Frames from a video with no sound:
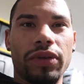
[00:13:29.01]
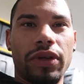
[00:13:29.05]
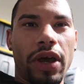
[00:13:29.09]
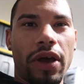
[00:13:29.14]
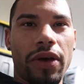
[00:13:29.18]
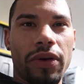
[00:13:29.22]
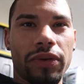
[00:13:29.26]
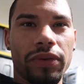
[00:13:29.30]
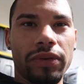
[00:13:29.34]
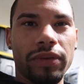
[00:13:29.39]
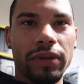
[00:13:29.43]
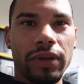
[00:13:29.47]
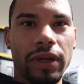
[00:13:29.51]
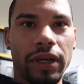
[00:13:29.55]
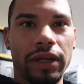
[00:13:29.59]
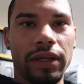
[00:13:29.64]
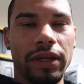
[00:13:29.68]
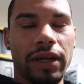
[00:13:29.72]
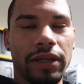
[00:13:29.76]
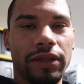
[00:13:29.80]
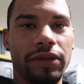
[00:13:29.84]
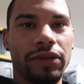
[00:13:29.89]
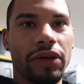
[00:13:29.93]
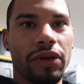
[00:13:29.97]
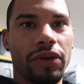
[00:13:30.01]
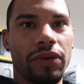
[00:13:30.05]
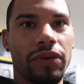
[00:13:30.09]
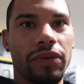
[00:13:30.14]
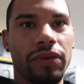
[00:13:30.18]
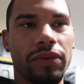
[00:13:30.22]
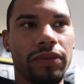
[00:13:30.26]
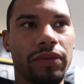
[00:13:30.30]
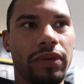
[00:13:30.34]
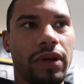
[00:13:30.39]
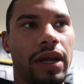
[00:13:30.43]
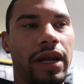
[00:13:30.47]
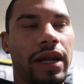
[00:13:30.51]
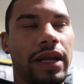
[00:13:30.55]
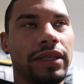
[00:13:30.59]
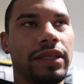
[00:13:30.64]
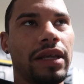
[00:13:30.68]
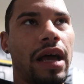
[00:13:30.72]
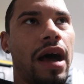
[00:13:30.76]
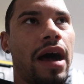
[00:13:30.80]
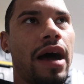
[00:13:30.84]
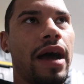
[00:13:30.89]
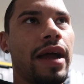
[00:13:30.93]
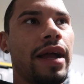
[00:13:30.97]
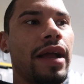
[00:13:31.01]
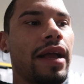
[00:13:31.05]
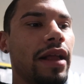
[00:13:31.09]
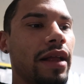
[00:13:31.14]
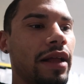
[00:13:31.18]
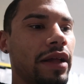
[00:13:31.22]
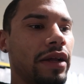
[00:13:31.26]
tone, like not so, not as high.